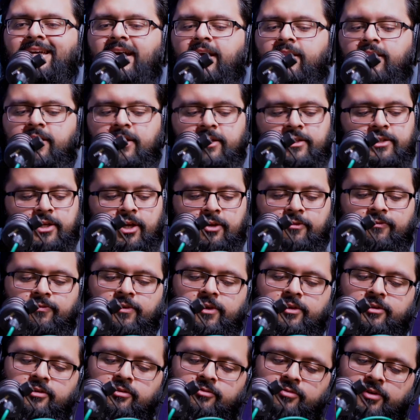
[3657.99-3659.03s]
I think it's
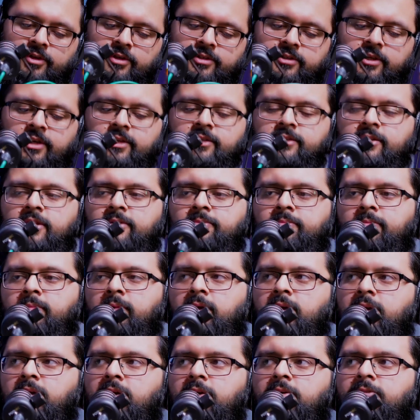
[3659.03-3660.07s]
unfair to criticize them
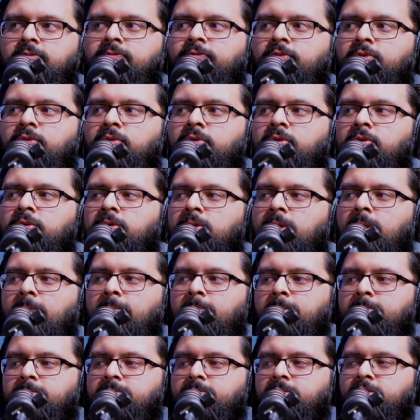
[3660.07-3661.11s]
for,
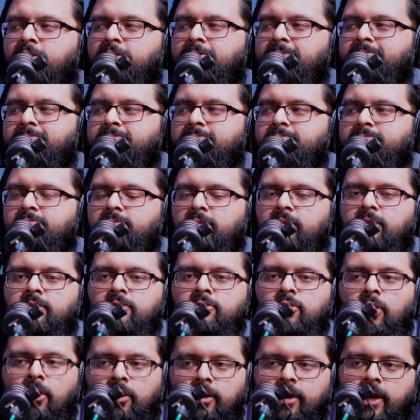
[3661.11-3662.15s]

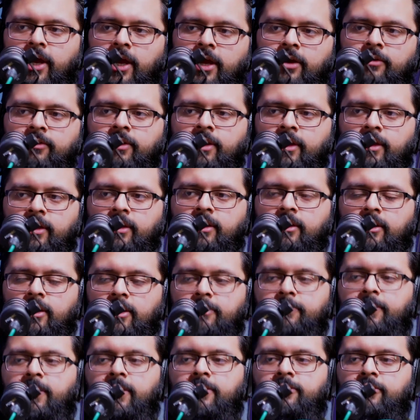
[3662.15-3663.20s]
not caring
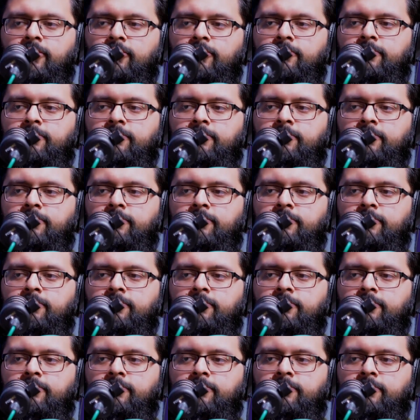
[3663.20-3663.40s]
about the